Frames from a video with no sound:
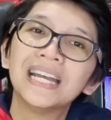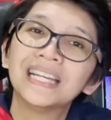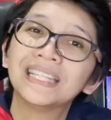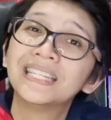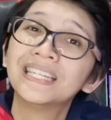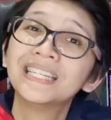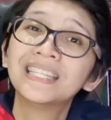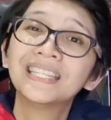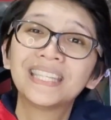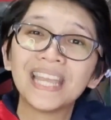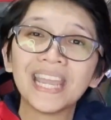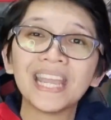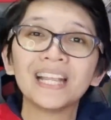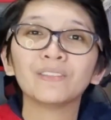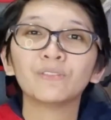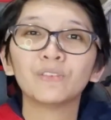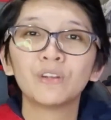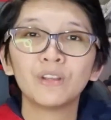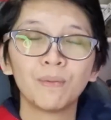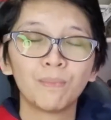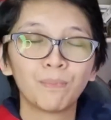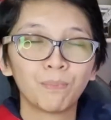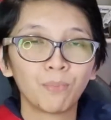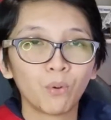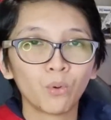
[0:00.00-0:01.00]
the
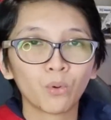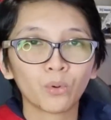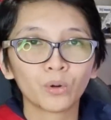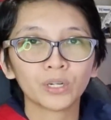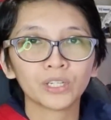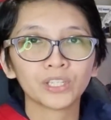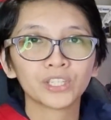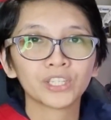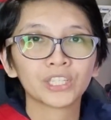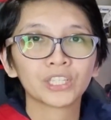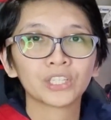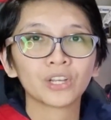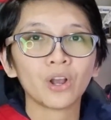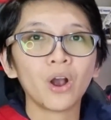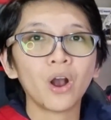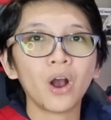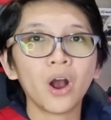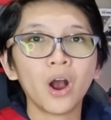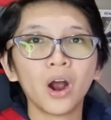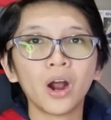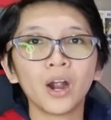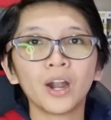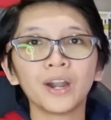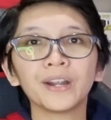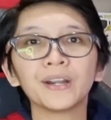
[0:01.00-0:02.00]
daily reports
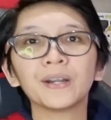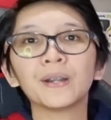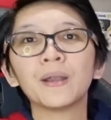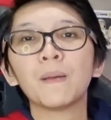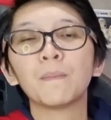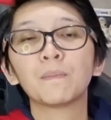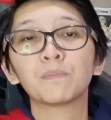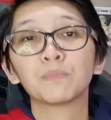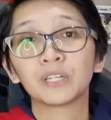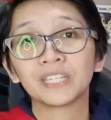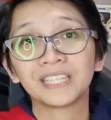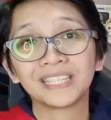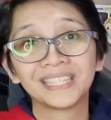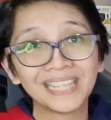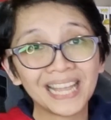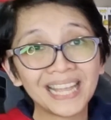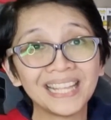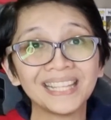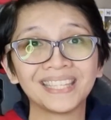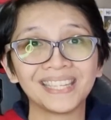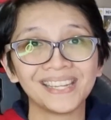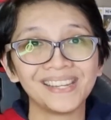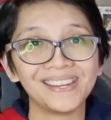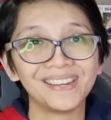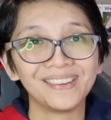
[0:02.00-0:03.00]
are
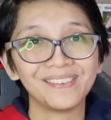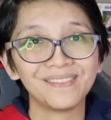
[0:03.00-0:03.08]
presented.